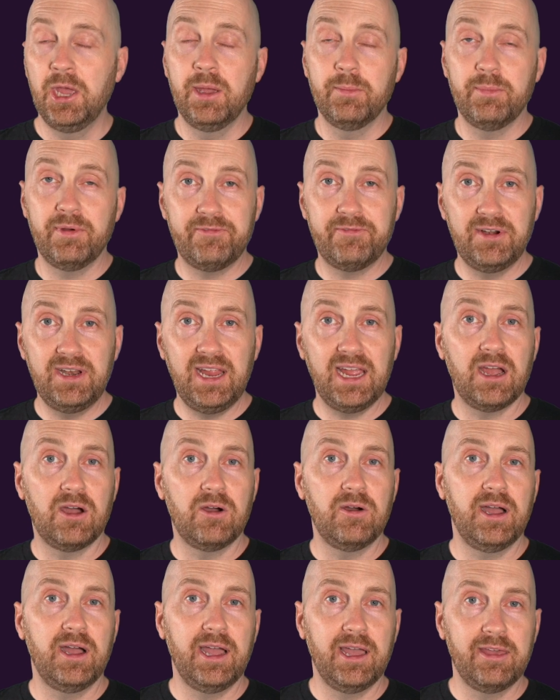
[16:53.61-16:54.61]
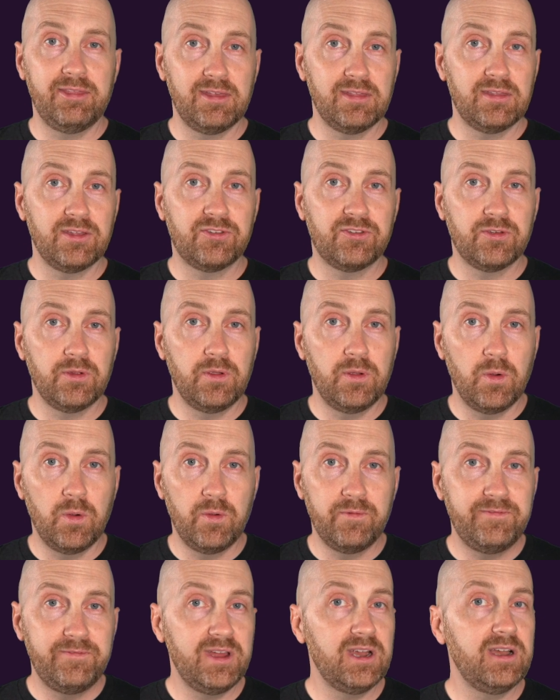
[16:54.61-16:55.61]
But for now, I think it's
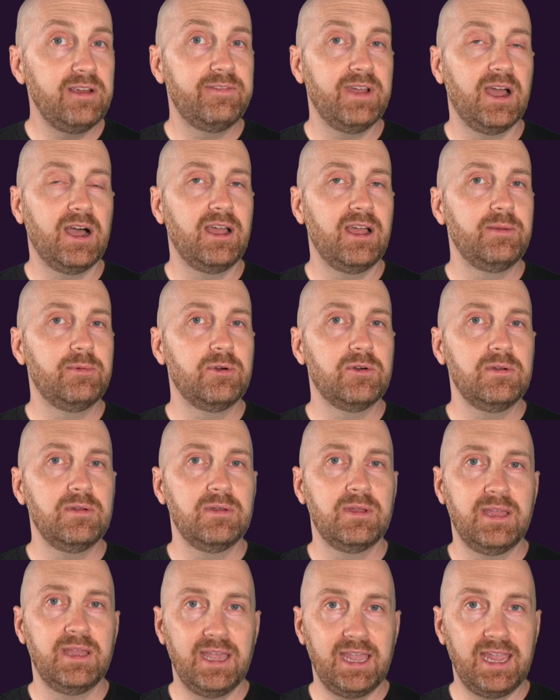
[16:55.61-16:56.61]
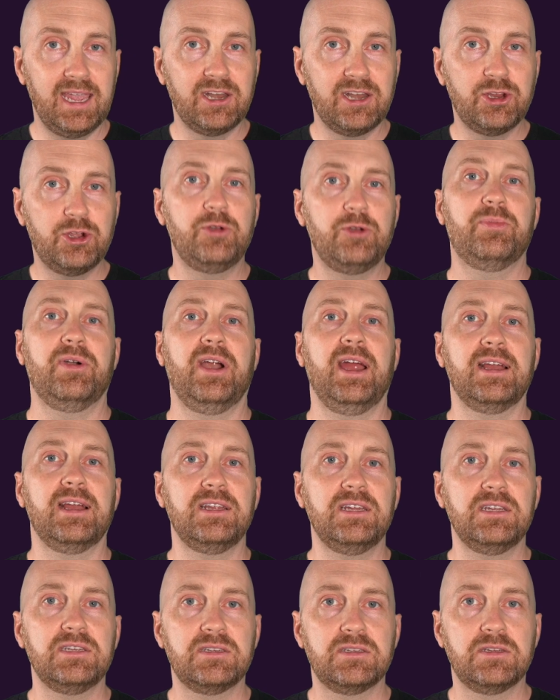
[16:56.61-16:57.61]
very valuable and good
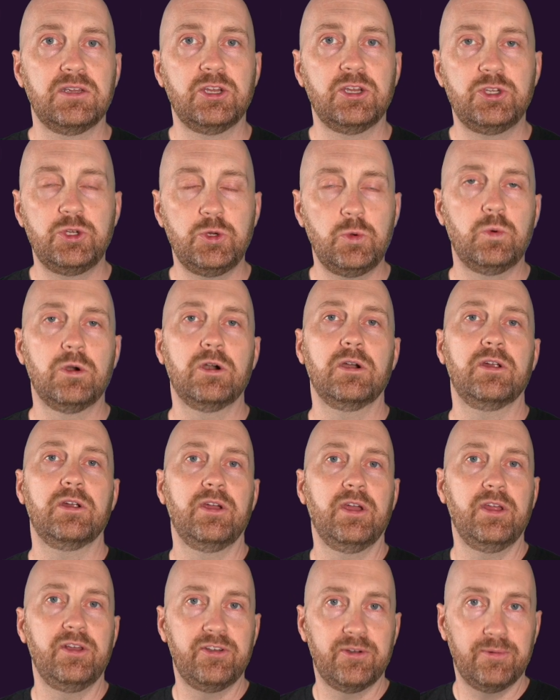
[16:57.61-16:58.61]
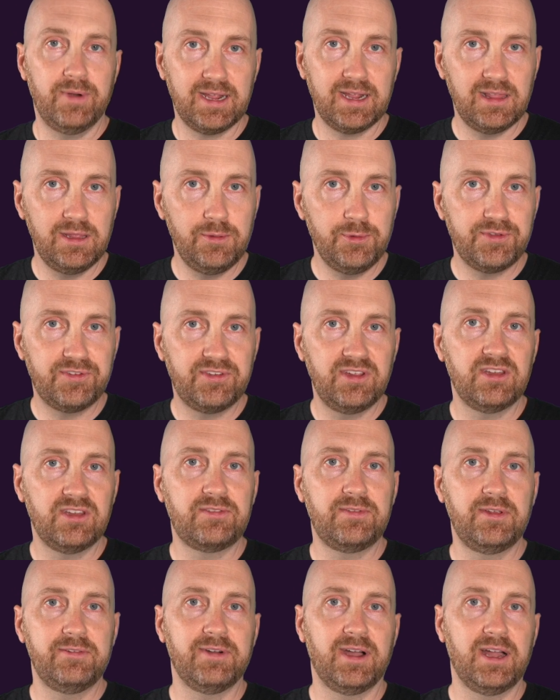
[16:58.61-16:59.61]
practice to work directly with
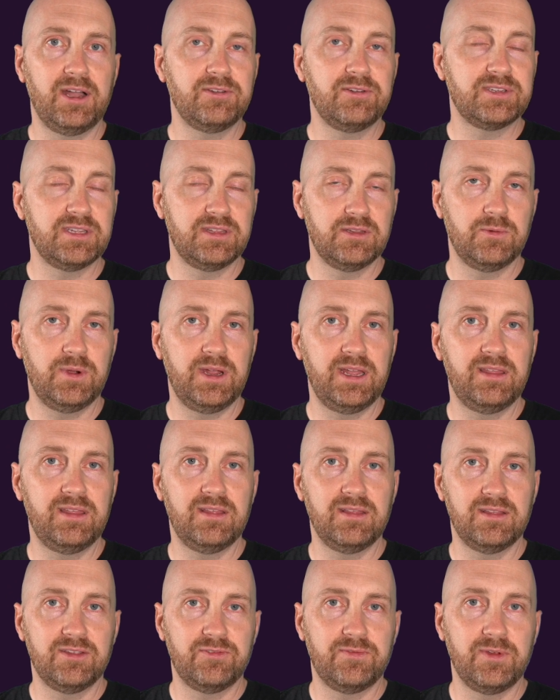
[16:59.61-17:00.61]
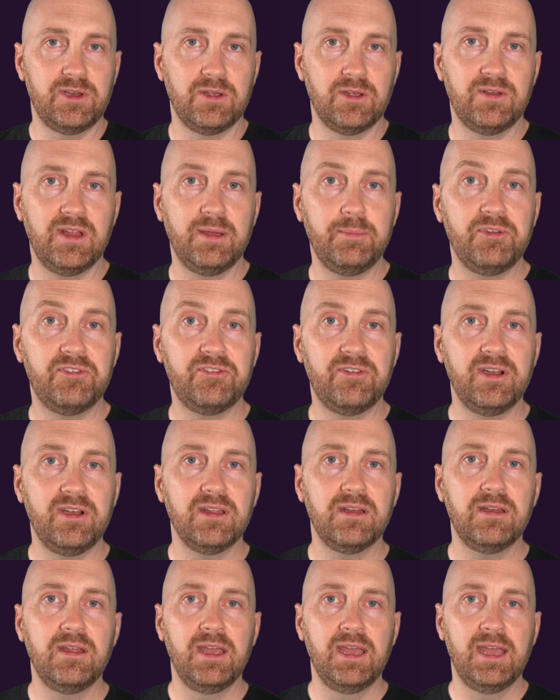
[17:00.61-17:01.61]
CSV files in the way that this video demonstrated.